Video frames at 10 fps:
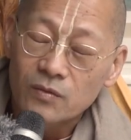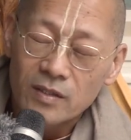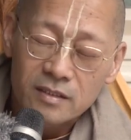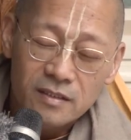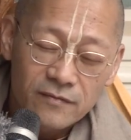
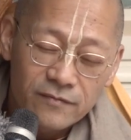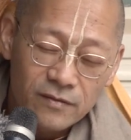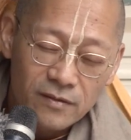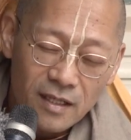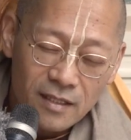
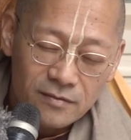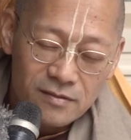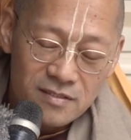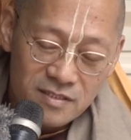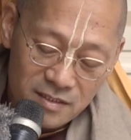24
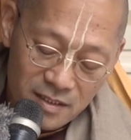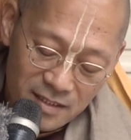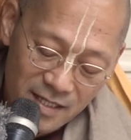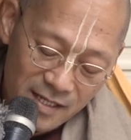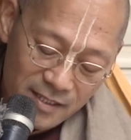hours a
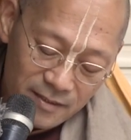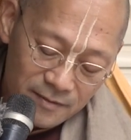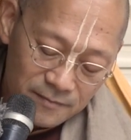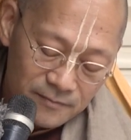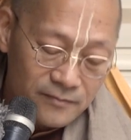
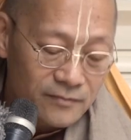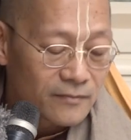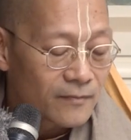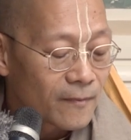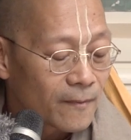day.
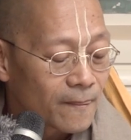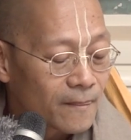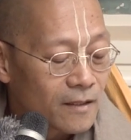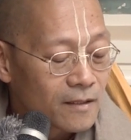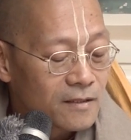
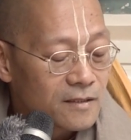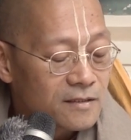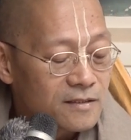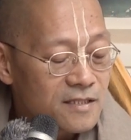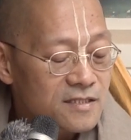
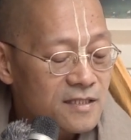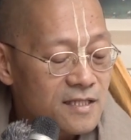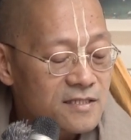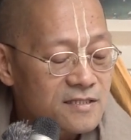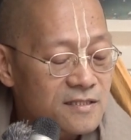This
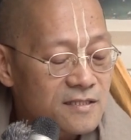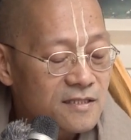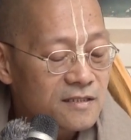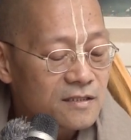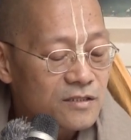
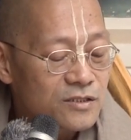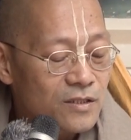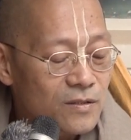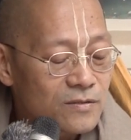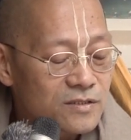incident
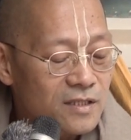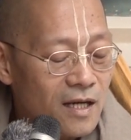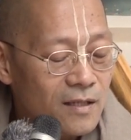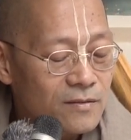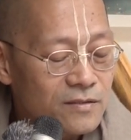shows
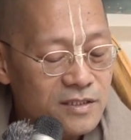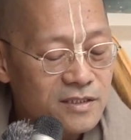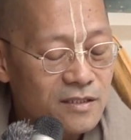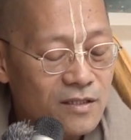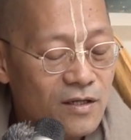how
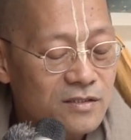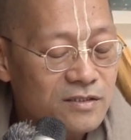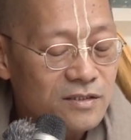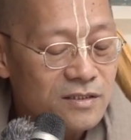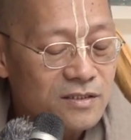Krishna
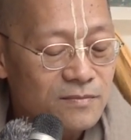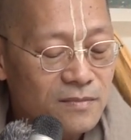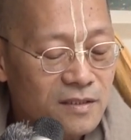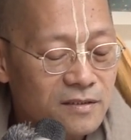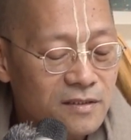conscious
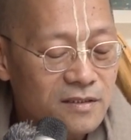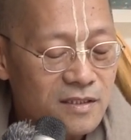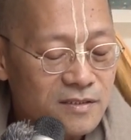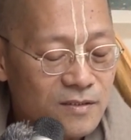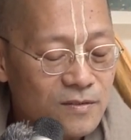Mother
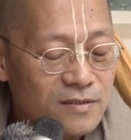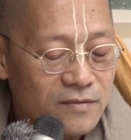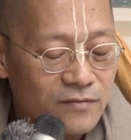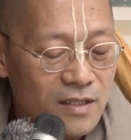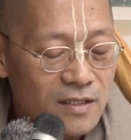
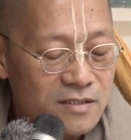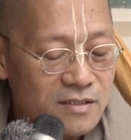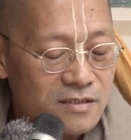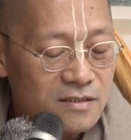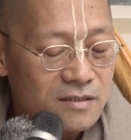Yaśodā
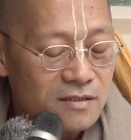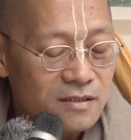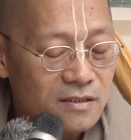was.